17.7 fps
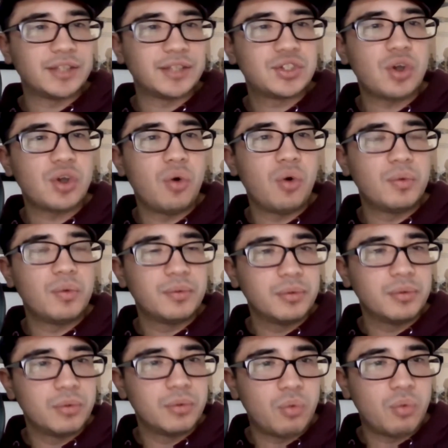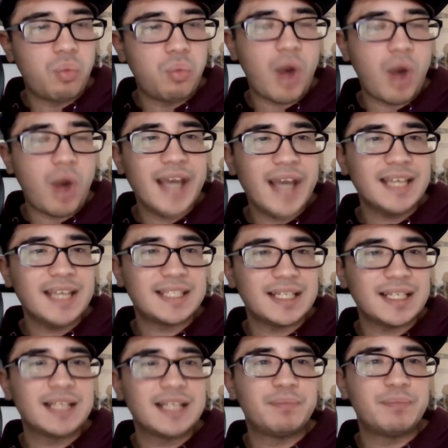So why is
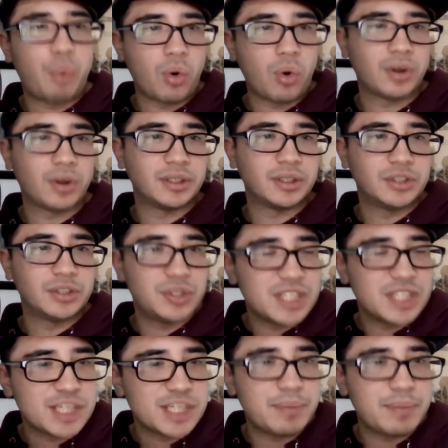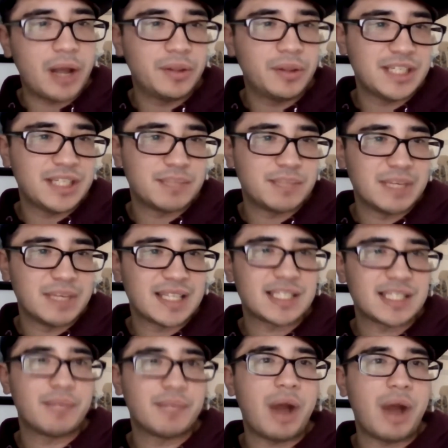it important to dispel these
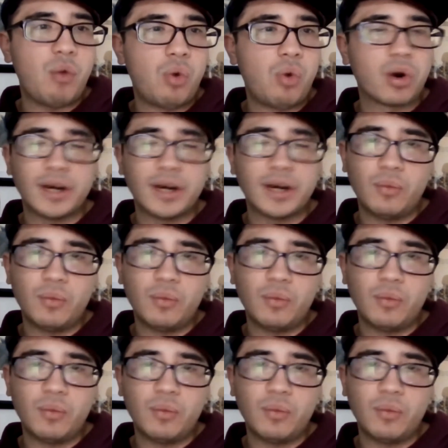myths about Warren,